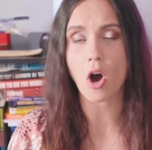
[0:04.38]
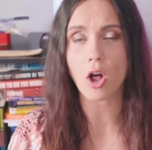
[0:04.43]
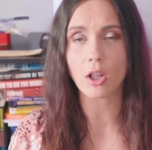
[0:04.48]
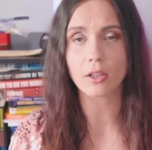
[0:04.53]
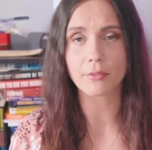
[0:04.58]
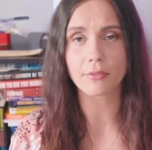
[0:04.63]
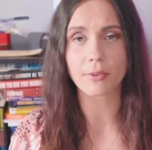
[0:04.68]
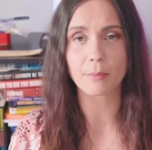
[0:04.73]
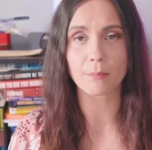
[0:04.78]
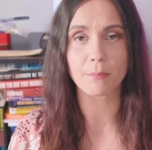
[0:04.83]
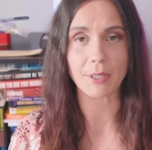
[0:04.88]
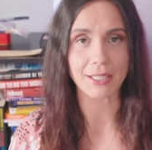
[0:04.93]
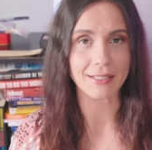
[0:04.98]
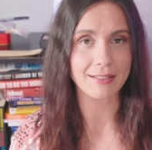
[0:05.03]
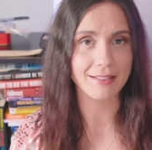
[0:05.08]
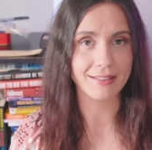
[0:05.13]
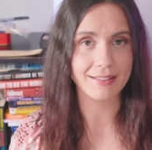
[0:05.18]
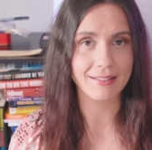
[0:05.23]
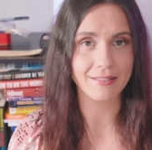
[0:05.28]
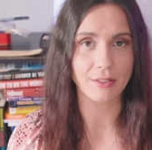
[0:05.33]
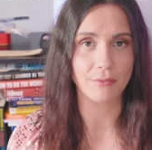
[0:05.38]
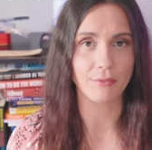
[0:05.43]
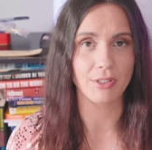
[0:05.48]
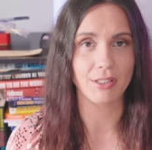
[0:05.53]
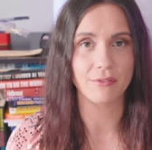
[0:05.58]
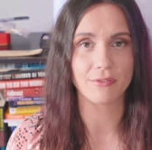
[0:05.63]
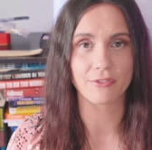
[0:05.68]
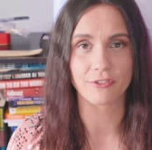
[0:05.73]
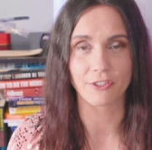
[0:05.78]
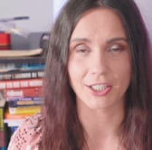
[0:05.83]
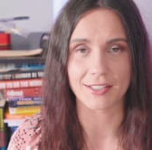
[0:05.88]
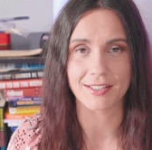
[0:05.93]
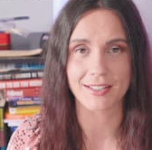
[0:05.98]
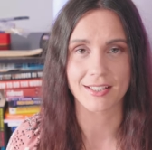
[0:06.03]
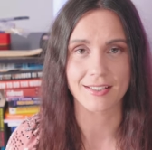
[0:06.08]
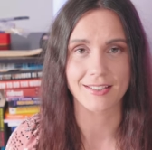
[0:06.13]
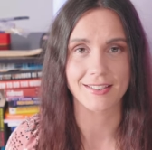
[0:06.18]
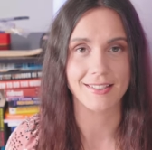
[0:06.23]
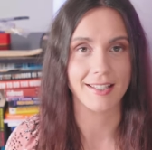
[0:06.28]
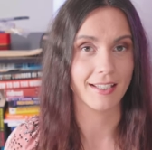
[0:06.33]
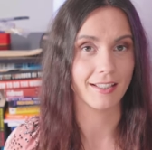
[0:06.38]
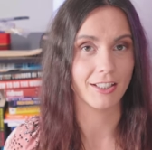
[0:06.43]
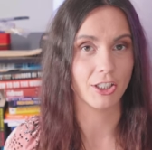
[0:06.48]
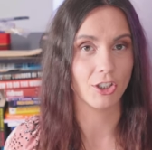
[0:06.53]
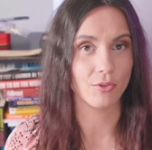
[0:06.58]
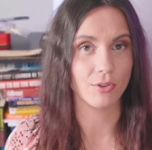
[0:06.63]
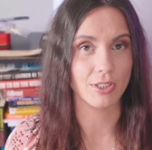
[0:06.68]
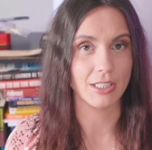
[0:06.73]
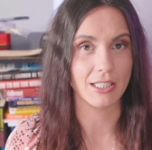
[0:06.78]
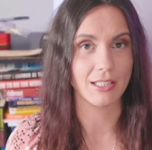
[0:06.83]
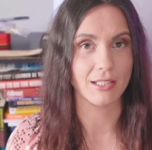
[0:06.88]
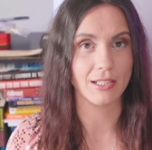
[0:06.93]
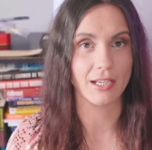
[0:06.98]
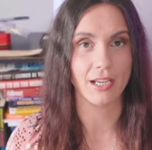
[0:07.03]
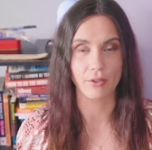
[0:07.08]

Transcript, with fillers: all of the basic Slovene phrases that you need